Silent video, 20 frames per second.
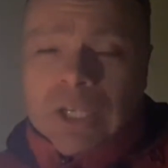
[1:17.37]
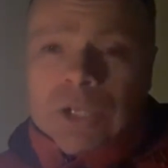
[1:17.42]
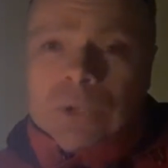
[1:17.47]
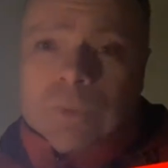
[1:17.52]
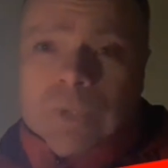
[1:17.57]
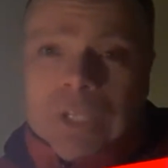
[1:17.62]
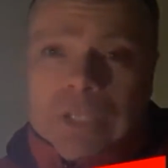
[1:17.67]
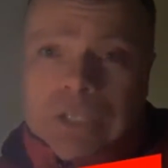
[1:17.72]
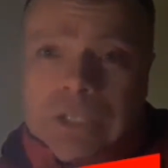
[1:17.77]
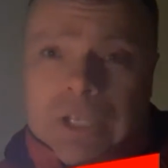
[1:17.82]

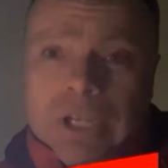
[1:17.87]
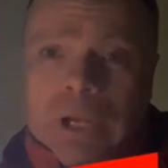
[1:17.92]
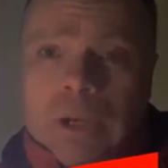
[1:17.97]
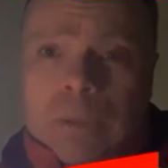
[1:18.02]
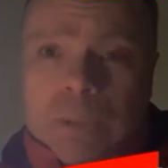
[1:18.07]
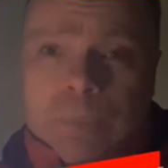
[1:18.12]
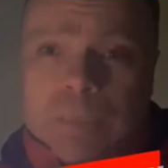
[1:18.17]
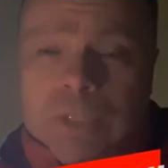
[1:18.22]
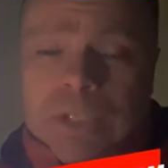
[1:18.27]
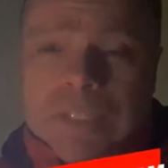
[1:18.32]
Well, in the
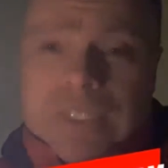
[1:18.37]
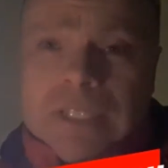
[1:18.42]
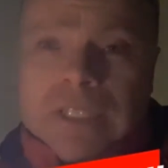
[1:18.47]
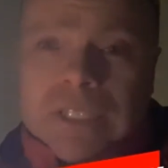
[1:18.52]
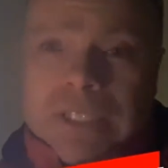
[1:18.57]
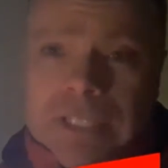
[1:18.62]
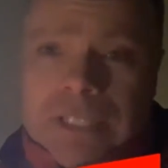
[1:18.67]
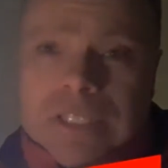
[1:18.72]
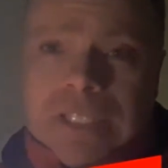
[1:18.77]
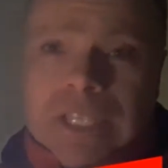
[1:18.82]
comic books,
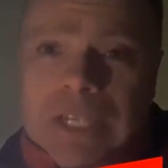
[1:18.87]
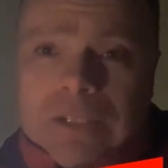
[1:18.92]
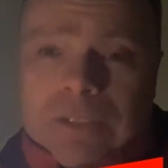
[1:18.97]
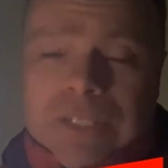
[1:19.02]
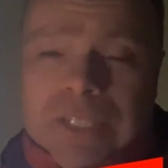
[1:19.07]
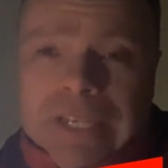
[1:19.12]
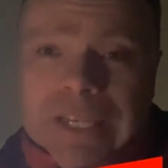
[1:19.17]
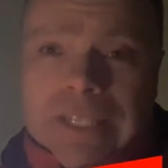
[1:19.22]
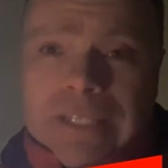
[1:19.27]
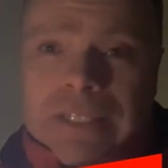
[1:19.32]
he's now
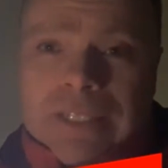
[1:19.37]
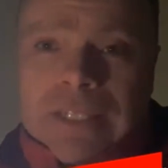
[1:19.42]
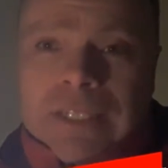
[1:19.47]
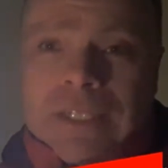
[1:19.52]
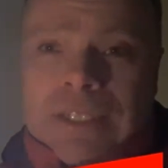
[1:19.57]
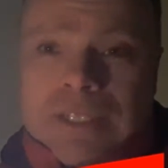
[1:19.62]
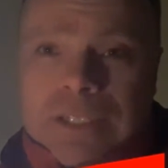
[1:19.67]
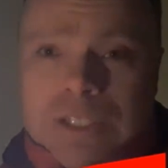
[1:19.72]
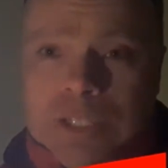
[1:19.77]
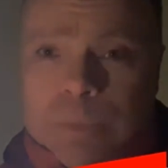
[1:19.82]
dead.
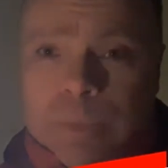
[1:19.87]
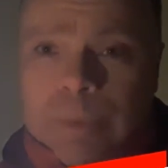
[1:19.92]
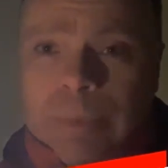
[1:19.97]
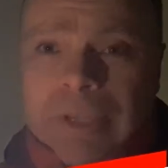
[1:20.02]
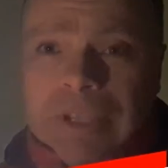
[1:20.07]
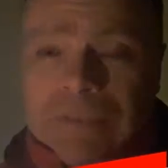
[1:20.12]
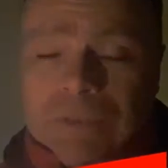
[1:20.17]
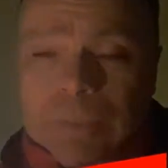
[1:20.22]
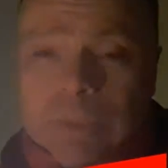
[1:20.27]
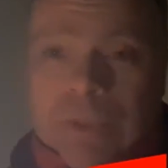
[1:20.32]
The
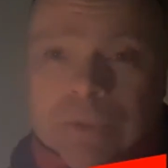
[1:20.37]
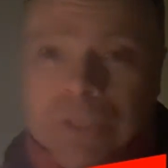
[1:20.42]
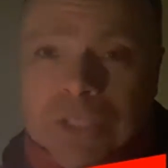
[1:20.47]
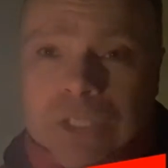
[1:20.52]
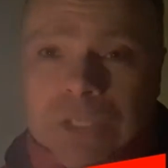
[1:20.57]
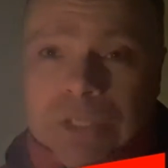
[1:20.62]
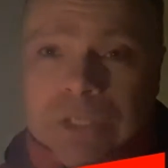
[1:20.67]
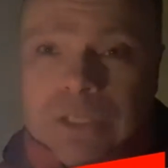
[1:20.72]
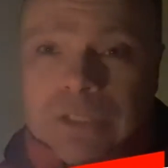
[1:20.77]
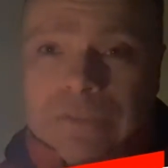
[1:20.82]
Superman from the
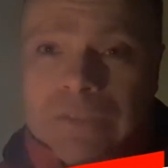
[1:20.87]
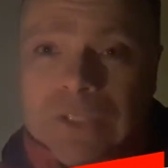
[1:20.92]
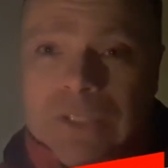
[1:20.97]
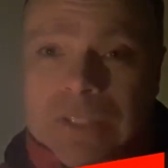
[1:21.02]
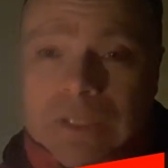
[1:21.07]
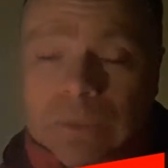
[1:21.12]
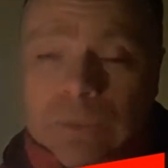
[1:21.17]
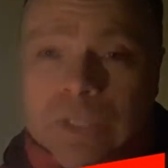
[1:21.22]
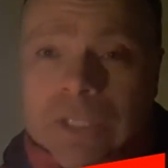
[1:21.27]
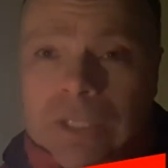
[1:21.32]
original universe
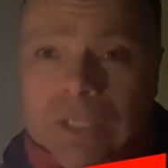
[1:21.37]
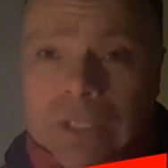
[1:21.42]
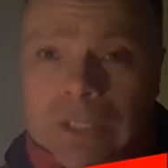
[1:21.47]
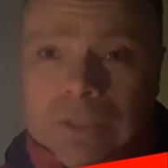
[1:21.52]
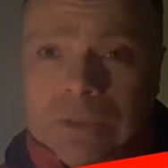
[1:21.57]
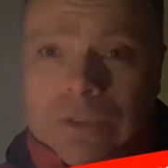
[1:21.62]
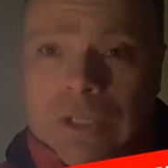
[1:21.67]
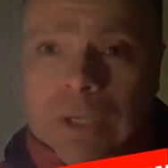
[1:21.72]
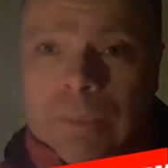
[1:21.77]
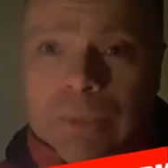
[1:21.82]
that we all
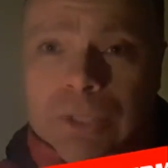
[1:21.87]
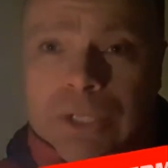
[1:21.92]
grew up